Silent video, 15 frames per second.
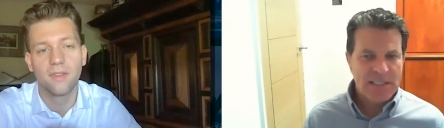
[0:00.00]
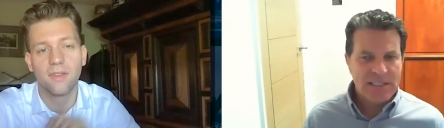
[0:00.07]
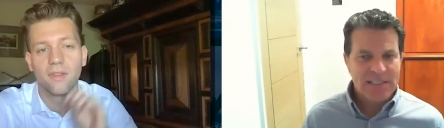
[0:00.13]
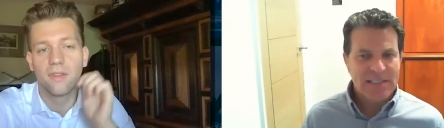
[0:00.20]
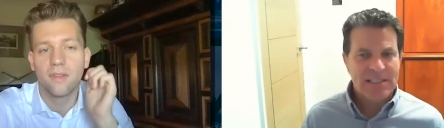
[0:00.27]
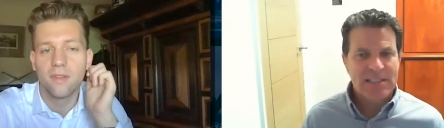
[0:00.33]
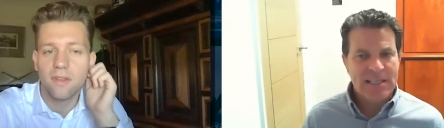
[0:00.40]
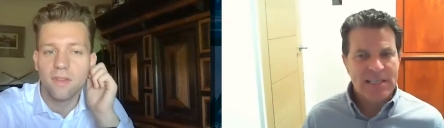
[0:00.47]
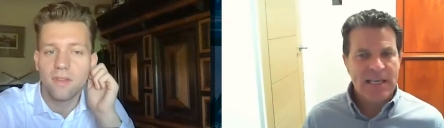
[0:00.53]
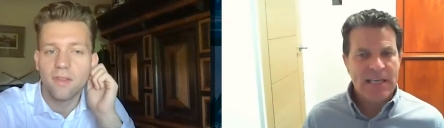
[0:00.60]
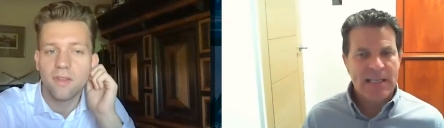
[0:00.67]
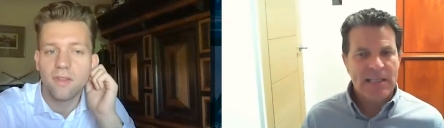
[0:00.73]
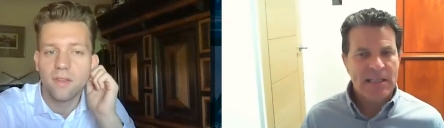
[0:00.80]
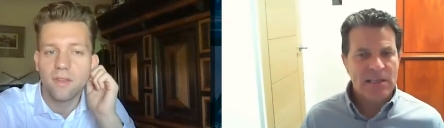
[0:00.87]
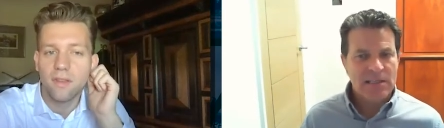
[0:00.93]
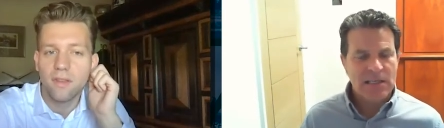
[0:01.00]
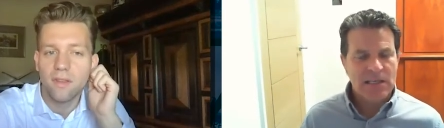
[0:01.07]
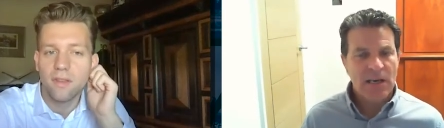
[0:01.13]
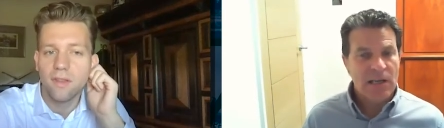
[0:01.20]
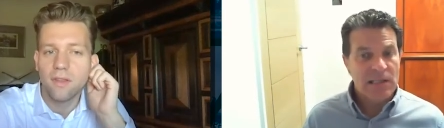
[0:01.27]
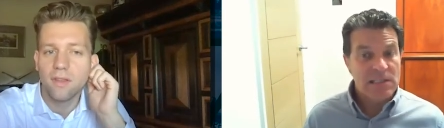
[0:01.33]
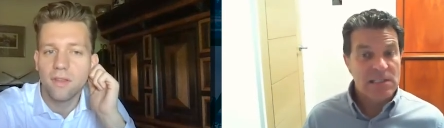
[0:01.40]
Speaker 1: to see that
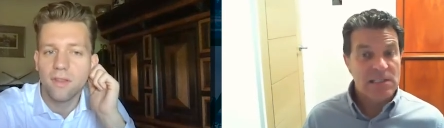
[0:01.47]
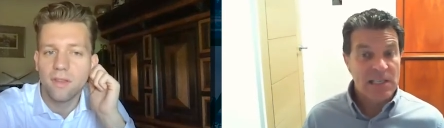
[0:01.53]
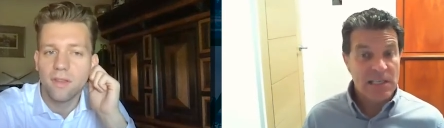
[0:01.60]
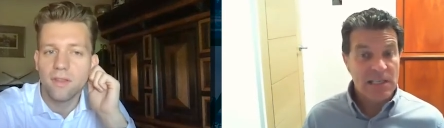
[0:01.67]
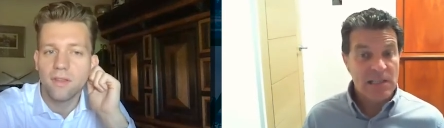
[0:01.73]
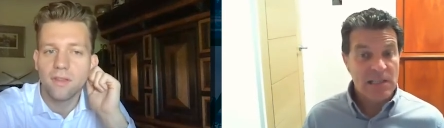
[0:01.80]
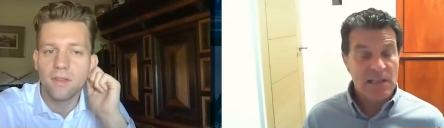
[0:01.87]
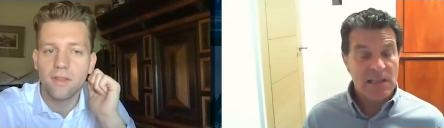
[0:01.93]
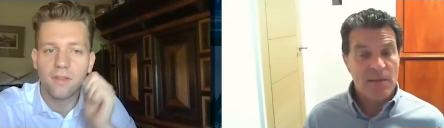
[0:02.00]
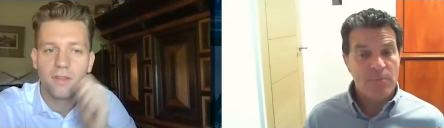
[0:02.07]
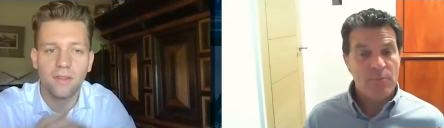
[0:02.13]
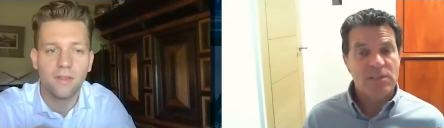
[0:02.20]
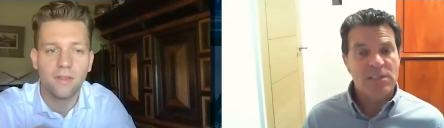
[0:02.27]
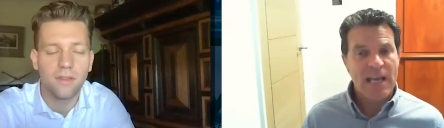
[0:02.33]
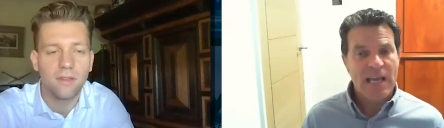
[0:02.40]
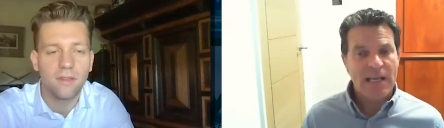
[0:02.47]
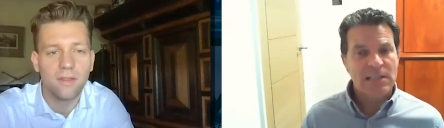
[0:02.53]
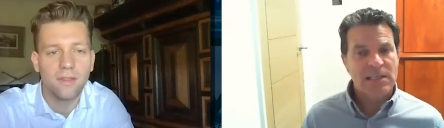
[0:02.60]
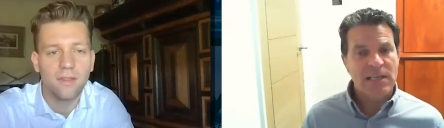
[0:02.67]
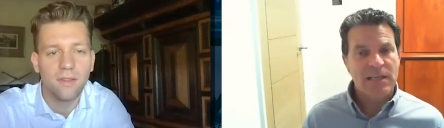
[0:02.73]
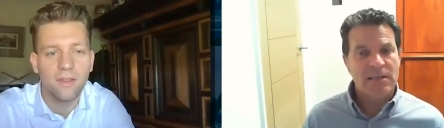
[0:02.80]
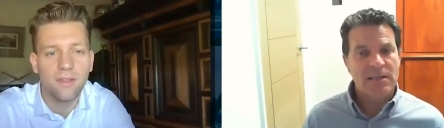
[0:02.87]
clients think they're
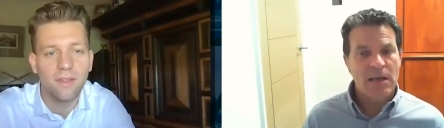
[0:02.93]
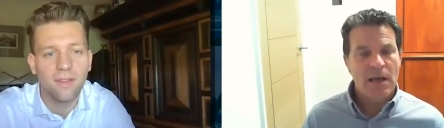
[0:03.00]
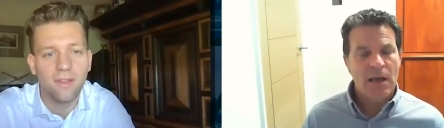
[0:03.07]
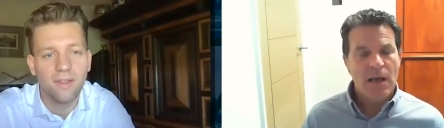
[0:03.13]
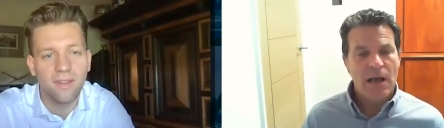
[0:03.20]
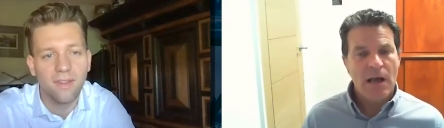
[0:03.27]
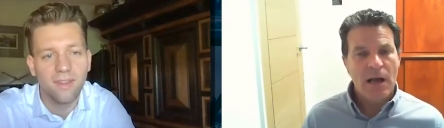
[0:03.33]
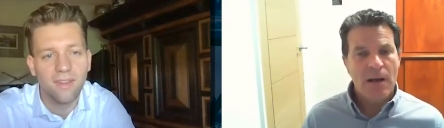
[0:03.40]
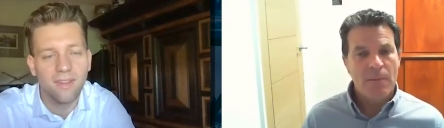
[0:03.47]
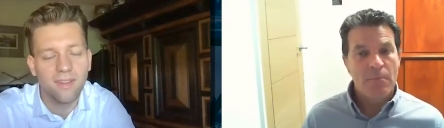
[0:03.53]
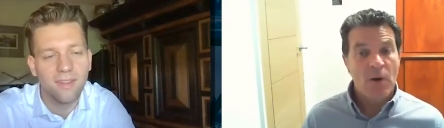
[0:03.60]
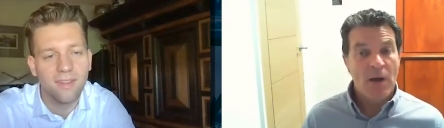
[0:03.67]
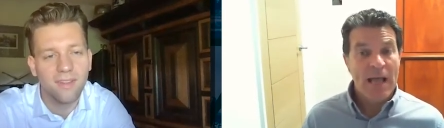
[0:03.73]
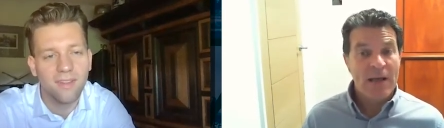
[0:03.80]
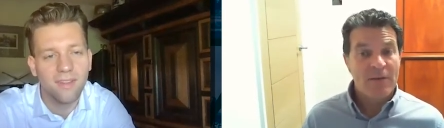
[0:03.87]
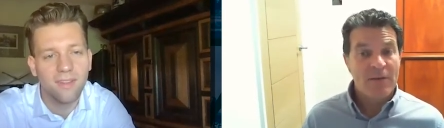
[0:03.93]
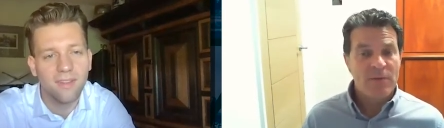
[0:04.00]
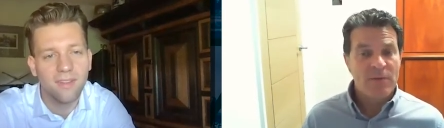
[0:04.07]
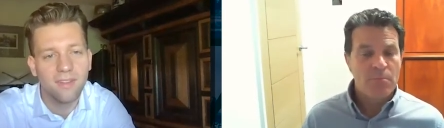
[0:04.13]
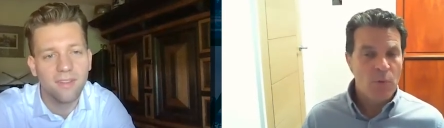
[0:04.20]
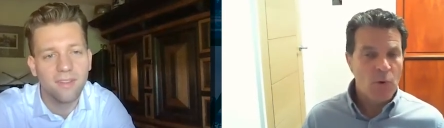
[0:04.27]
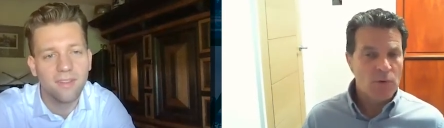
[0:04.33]
protected um, by
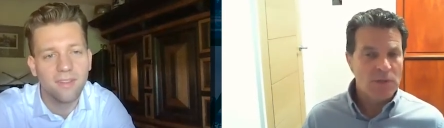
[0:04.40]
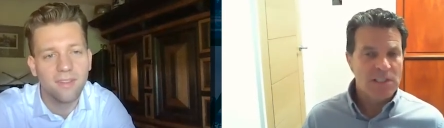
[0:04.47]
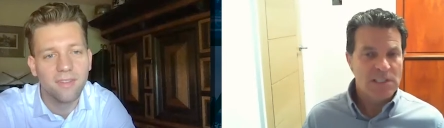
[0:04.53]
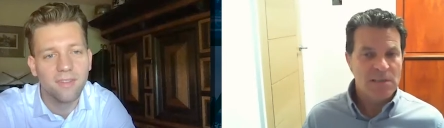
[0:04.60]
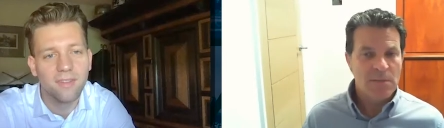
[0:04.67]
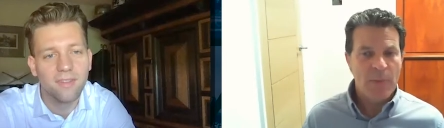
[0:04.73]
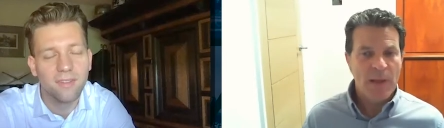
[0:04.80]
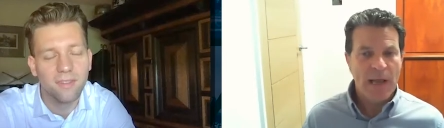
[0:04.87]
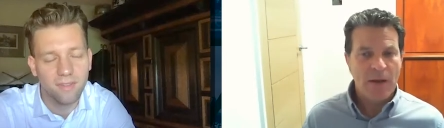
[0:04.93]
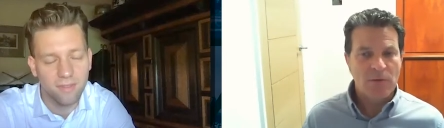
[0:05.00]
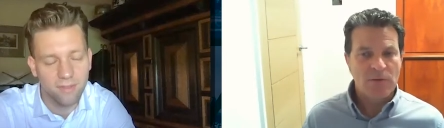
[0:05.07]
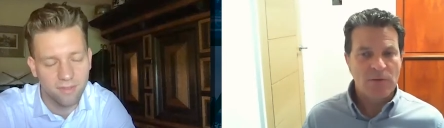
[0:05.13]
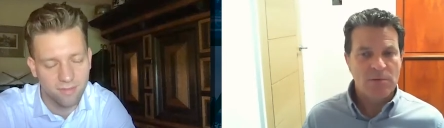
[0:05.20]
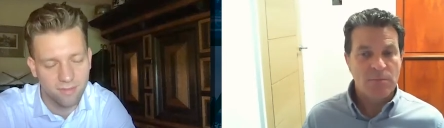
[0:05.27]
having boxes about.